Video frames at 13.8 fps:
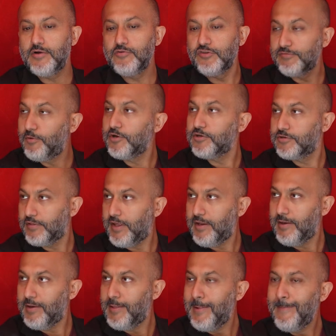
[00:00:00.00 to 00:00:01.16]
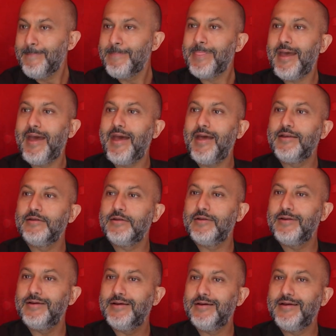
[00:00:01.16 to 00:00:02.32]
respond to that. And
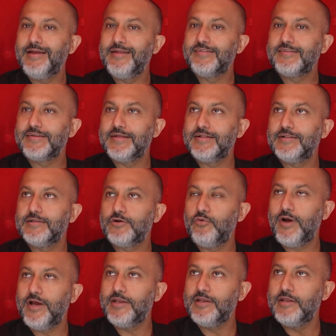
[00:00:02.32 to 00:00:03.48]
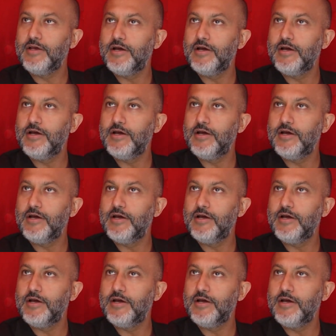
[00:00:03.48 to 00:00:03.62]
it's still quite